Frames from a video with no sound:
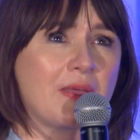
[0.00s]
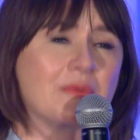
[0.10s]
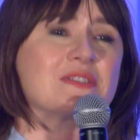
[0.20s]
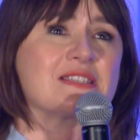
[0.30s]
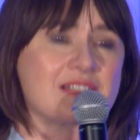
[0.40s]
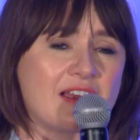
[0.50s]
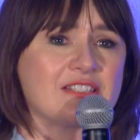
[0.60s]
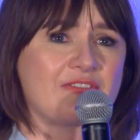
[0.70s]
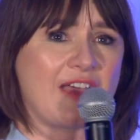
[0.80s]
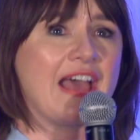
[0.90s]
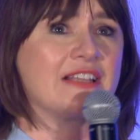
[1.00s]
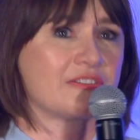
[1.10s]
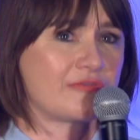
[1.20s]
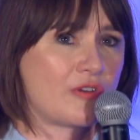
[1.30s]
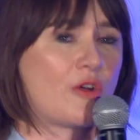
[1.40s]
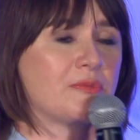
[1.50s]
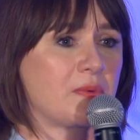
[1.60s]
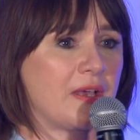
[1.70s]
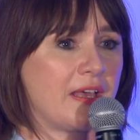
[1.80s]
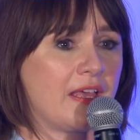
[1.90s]
It was a sleight of hand of Rob's,
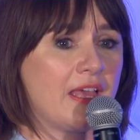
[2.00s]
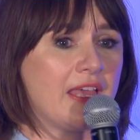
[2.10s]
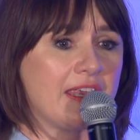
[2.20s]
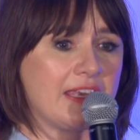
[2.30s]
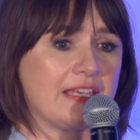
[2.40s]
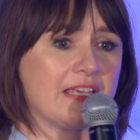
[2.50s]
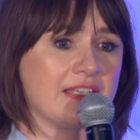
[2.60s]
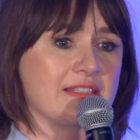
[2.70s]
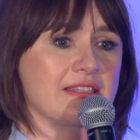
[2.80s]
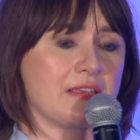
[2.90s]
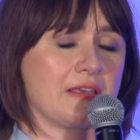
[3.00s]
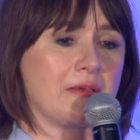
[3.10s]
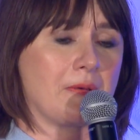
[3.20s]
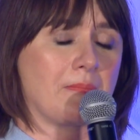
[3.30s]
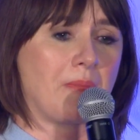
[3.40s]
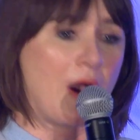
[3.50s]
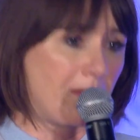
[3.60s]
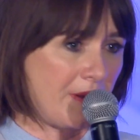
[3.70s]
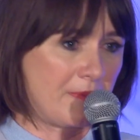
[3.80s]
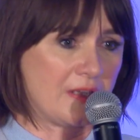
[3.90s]
where he is the
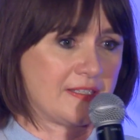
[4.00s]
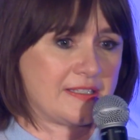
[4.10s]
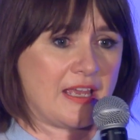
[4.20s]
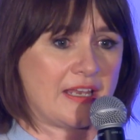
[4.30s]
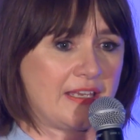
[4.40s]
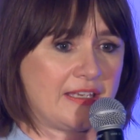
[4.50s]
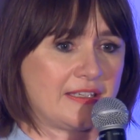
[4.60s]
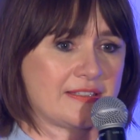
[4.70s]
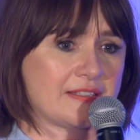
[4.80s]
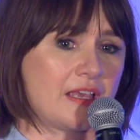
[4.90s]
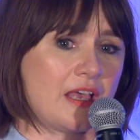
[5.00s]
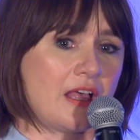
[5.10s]
puppet master and he's